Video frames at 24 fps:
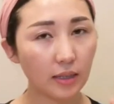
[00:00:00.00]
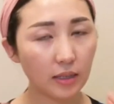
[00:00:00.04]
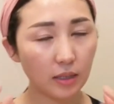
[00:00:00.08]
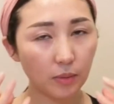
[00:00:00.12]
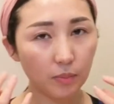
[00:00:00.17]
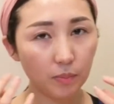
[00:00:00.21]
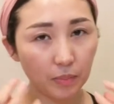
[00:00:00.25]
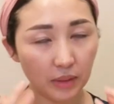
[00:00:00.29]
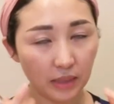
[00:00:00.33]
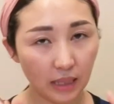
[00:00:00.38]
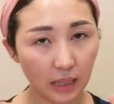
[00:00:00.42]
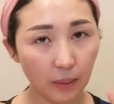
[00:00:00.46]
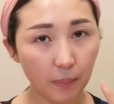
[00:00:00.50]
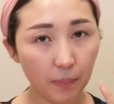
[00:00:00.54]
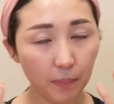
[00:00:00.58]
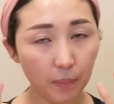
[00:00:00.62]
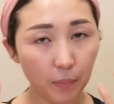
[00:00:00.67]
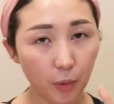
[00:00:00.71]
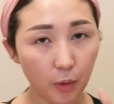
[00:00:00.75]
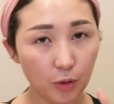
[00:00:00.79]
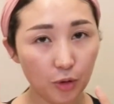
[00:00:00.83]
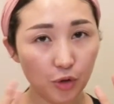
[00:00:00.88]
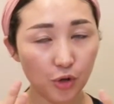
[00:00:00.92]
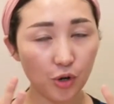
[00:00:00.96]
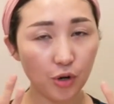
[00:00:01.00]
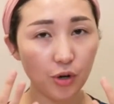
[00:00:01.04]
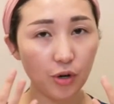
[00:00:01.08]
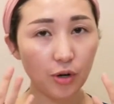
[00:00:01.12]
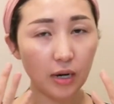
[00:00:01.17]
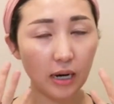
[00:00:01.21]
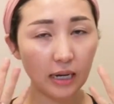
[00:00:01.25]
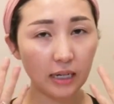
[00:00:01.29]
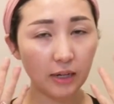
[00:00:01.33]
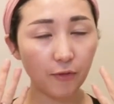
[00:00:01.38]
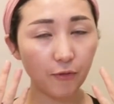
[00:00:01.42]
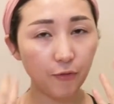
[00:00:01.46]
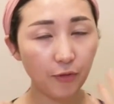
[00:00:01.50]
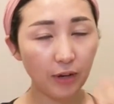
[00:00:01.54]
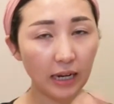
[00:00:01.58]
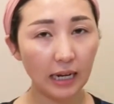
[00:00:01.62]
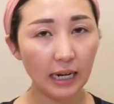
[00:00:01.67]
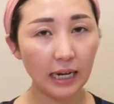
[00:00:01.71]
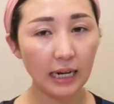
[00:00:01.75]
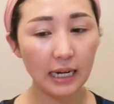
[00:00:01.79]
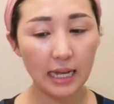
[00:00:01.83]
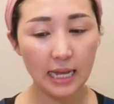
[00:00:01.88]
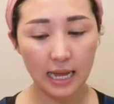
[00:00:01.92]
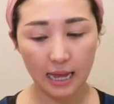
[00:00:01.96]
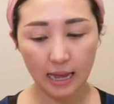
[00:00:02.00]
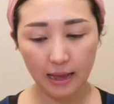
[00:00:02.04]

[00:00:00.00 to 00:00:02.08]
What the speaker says: The deep moisture I can feel,